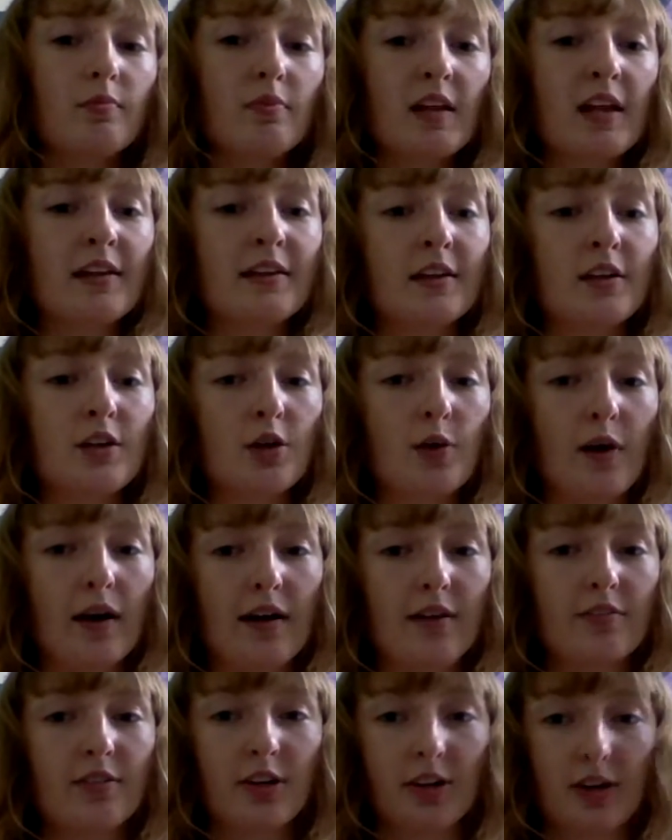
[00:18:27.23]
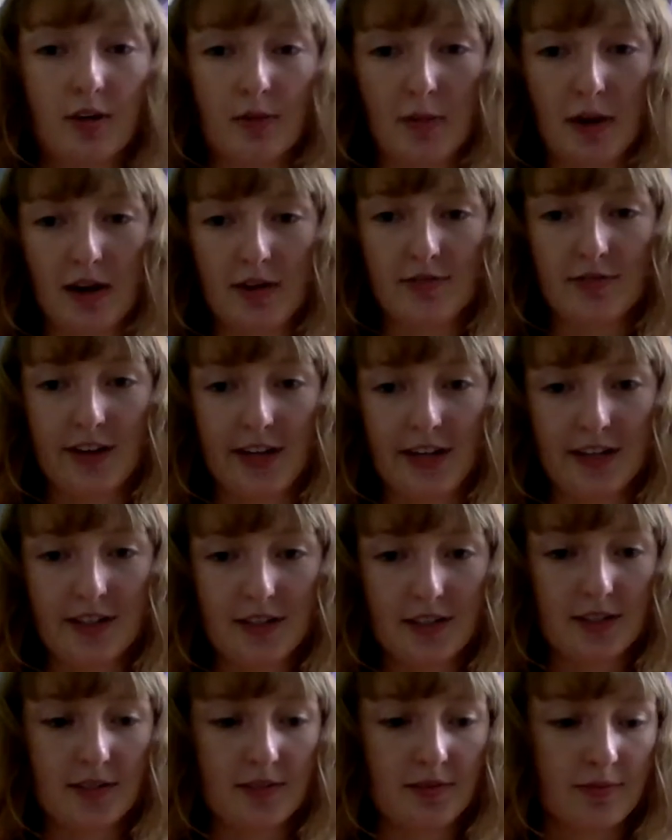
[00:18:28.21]
And then you have another main
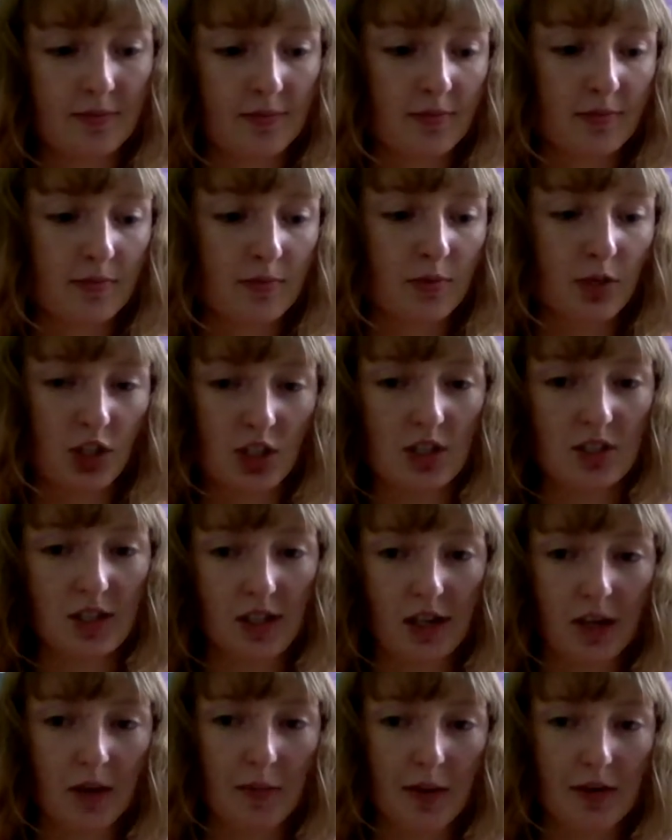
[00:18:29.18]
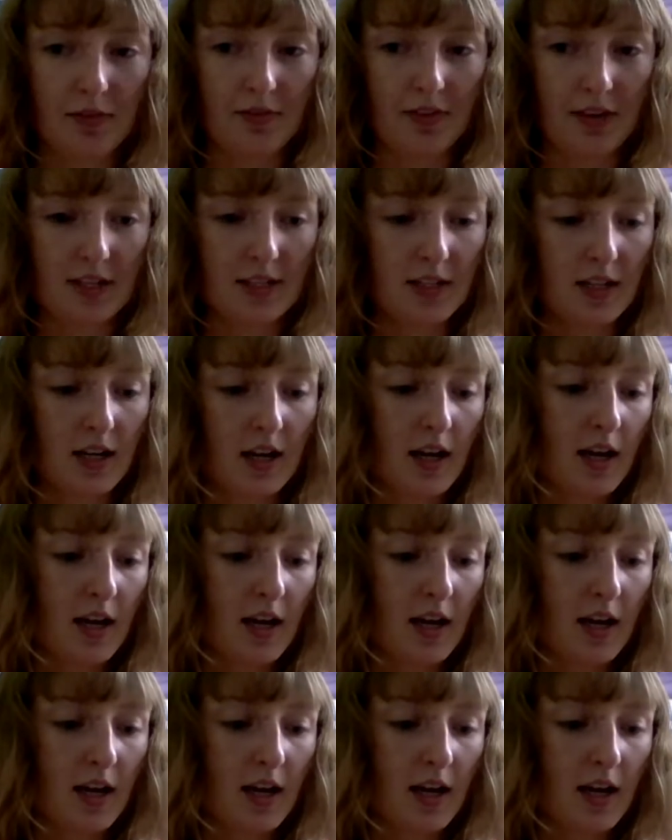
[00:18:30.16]
phase. There's the second main phase.